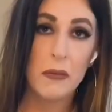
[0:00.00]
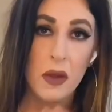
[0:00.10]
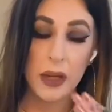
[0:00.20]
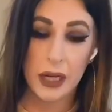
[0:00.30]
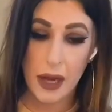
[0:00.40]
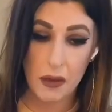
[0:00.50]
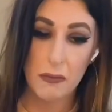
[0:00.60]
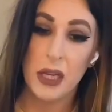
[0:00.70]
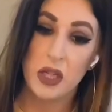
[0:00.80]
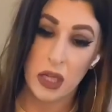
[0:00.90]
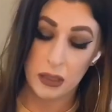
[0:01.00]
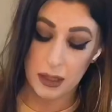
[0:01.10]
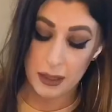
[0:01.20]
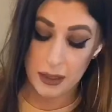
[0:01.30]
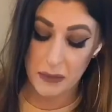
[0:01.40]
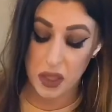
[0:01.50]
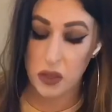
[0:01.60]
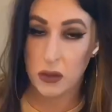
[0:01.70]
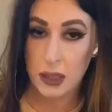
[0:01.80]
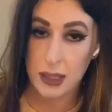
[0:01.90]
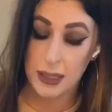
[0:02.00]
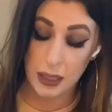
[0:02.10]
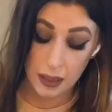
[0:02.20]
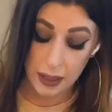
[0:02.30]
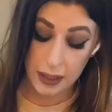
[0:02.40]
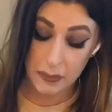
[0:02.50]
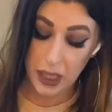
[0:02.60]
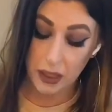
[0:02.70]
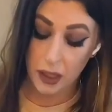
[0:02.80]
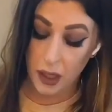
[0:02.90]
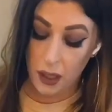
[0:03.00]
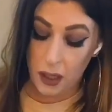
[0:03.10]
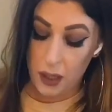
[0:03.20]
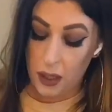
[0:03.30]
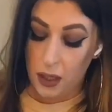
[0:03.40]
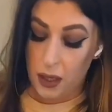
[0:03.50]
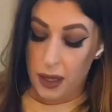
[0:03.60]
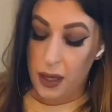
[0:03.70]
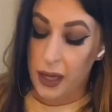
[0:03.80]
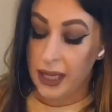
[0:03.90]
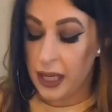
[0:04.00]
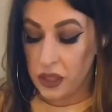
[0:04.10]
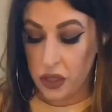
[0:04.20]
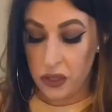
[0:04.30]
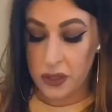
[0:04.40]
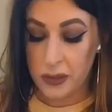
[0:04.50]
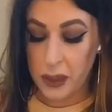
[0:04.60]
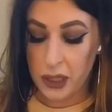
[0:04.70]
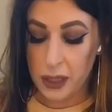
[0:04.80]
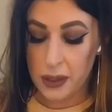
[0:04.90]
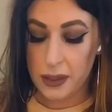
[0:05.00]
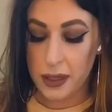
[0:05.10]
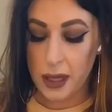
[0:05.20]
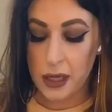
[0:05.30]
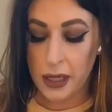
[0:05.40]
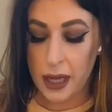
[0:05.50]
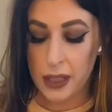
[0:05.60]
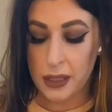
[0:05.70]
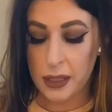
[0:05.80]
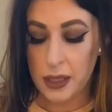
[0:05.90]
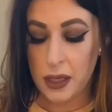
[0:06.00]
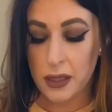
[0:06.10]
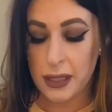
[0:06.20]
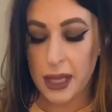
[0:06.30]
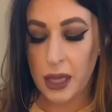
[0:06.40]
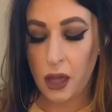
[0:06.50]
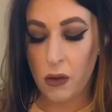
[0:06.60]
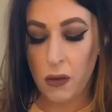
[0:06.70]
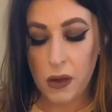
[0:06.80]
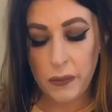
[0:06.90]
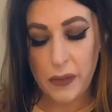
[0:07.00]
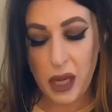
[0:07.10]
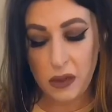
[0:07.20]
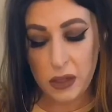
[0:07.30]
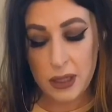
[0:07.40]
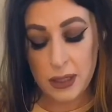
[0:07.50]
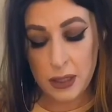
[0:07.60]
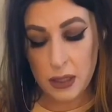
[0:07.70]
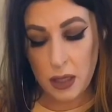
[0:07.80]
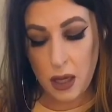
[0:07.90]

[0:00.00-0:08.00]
my way down my checklist to make sure this is an authentic bag. I can't show you this, but on the inside it has the Saint Laurent Paris